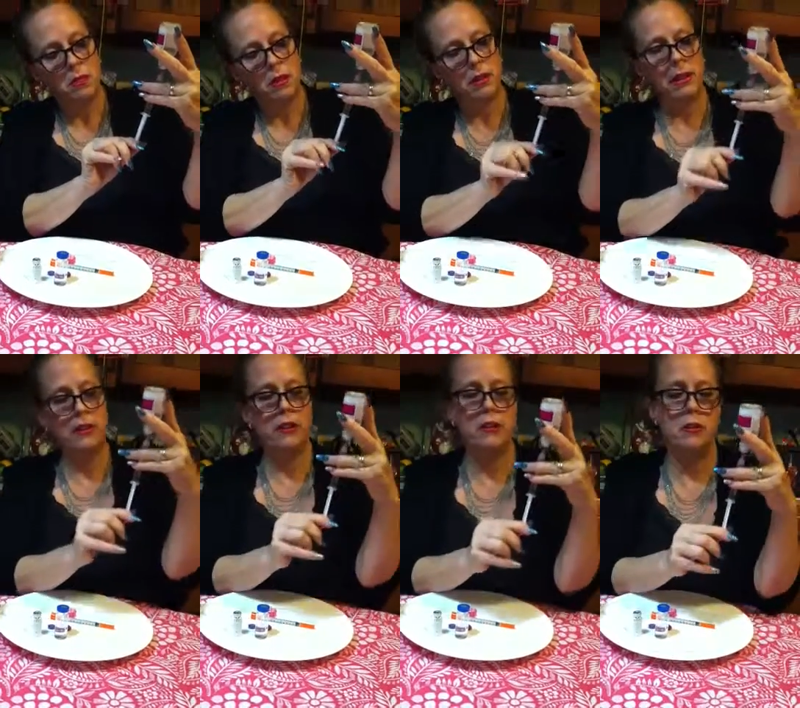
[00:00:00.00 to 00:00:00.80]

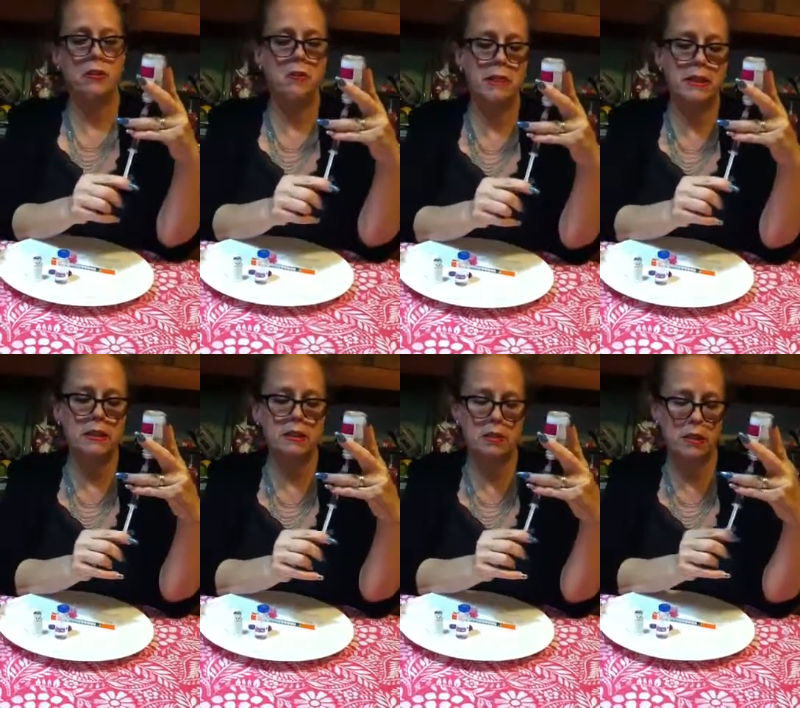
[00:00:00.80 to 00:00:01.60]
milliliter
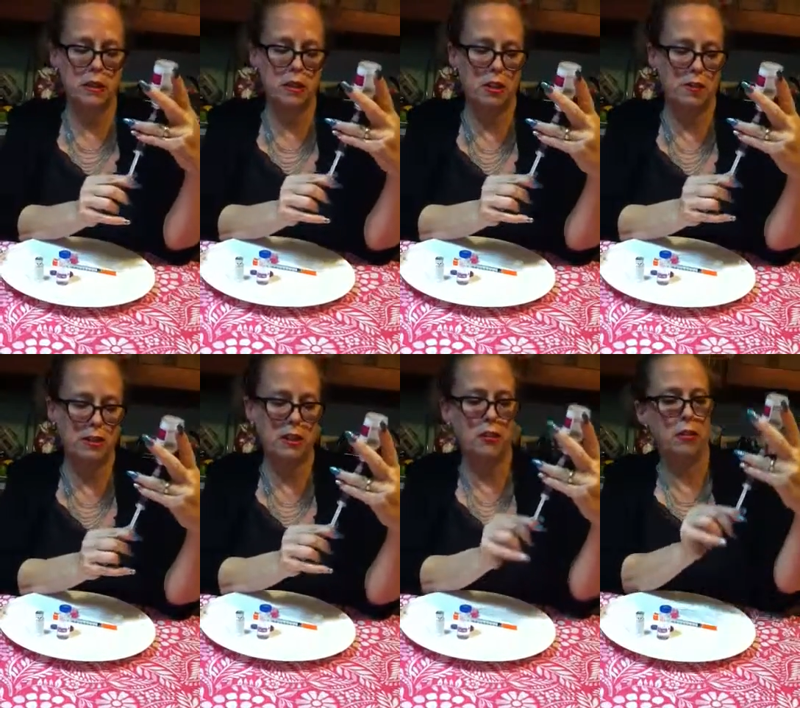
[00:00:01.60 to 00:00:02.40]
mixing syringe, then
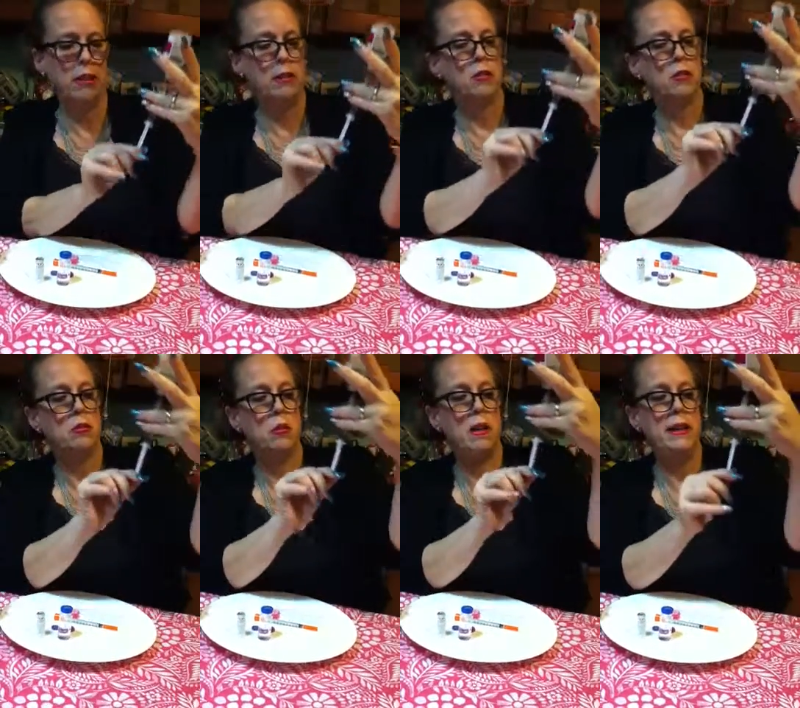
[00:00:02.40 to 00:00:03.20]
obviously you only have to do
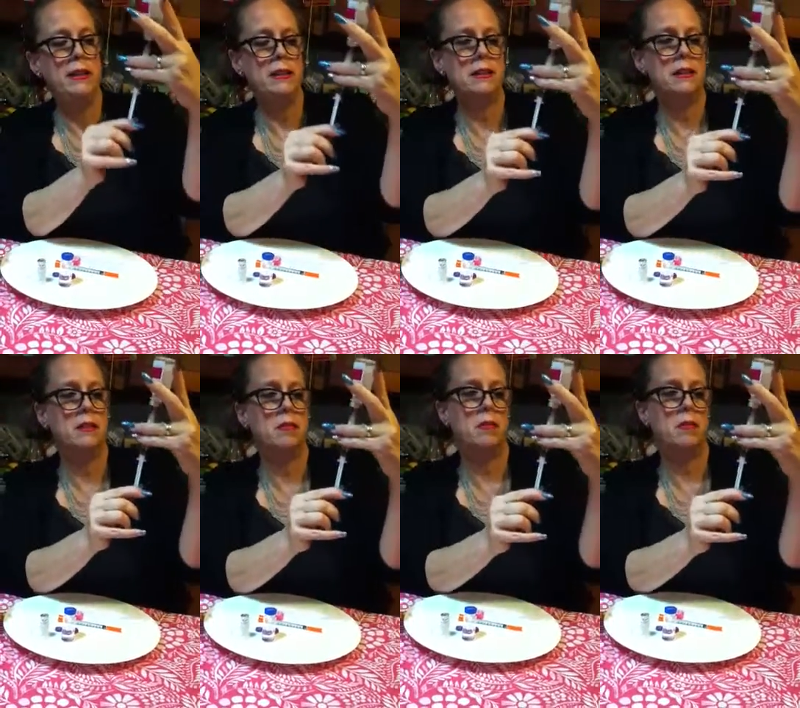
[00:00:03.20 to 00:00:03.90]
it twice.